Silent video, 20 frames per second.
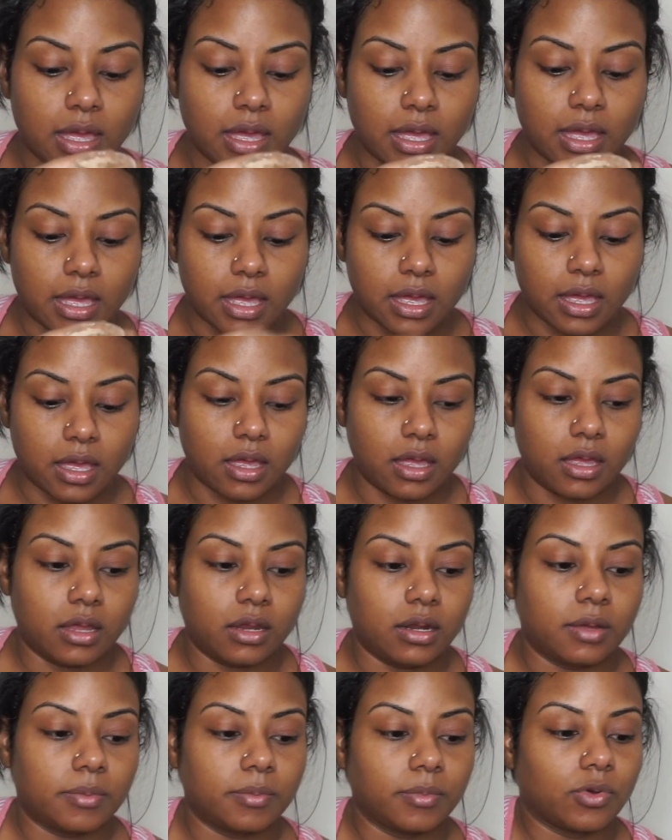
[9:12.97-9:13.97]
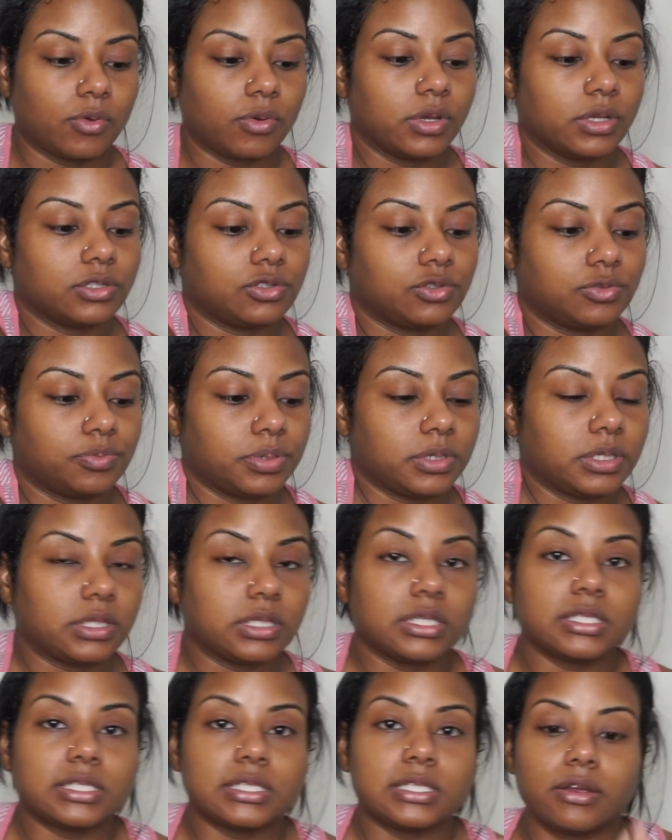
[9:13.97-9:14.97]
and I'm going to put
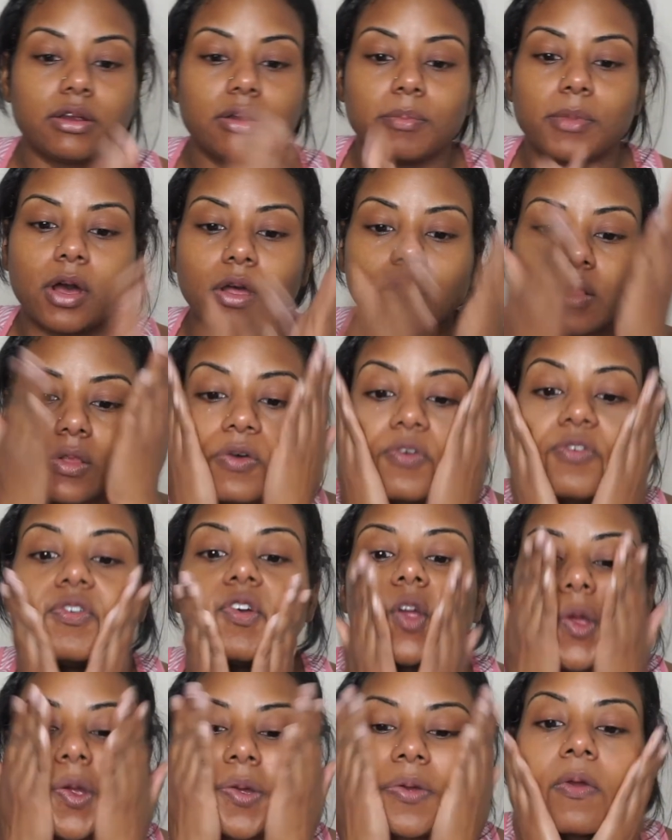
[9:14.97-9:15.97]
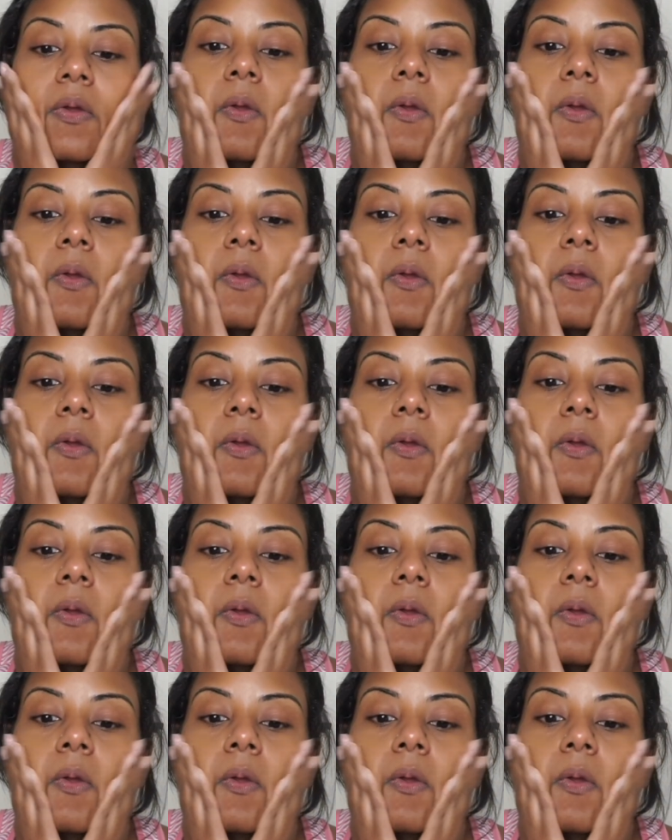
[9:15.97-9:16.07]
this serum all over.